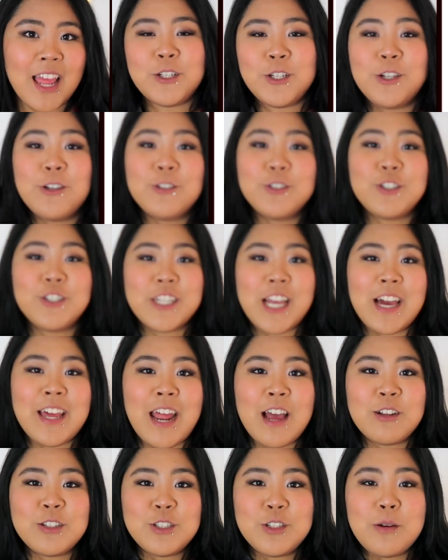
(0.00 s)
Huge shout
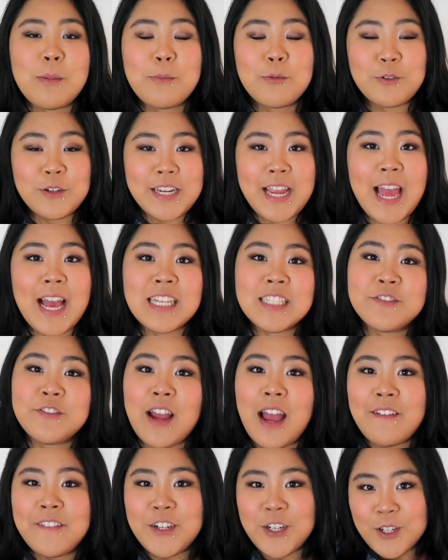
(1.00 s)
out to Marie S for
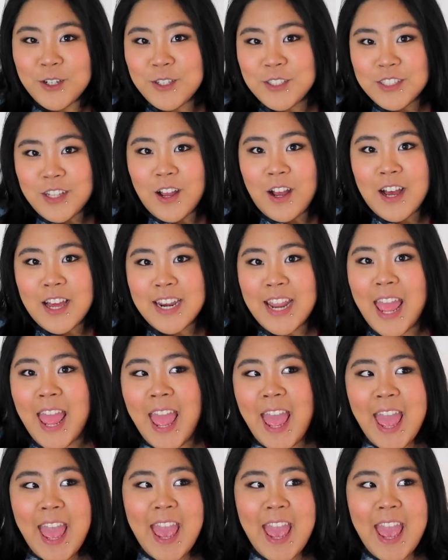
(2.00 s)
having hers on.